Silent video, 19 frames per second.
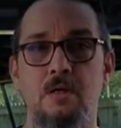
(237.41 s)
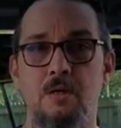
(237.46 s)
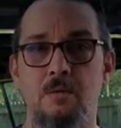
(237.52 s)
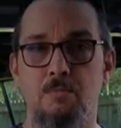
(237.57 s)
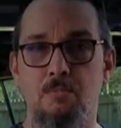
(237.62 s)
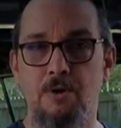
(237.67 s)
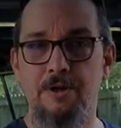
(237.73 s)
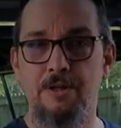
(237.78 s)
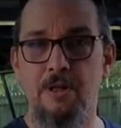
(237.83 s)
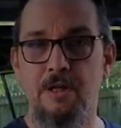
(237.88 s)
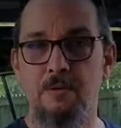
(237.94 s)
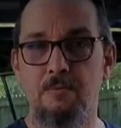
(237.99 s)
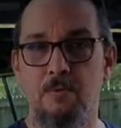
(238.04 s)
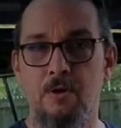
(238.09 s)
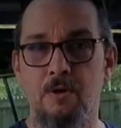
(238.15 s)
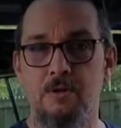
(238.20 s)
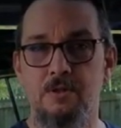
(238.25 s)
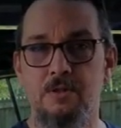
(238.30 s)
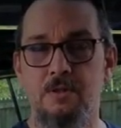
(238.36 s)
brake light
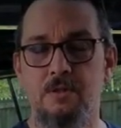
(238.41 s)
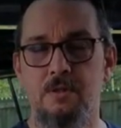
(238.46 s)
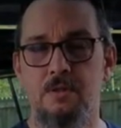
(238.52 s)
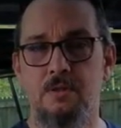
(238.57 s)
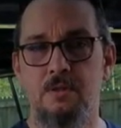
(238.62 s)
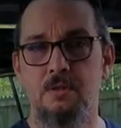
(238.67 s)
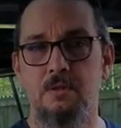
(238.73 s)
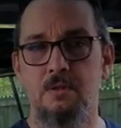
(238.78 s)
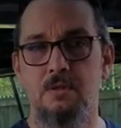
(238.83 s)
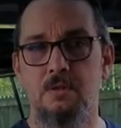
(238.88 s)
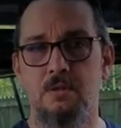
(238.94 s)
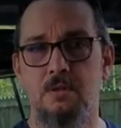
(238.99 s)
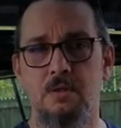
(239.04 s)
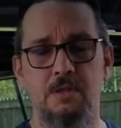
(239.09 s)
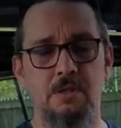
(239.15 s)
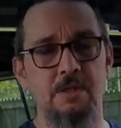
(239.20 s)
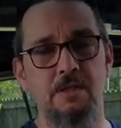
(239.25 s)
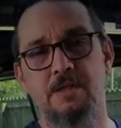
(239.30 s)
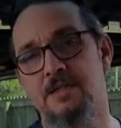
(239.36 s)
worked, and
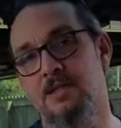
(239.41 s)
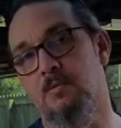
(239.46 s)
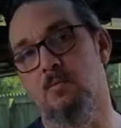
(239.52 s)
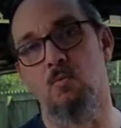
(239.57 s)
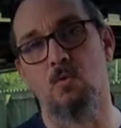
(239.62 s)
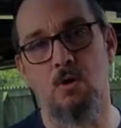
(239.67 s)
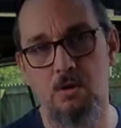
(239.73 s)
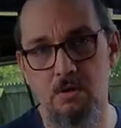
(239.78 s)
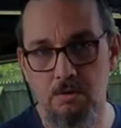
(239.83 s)
then it didn't work.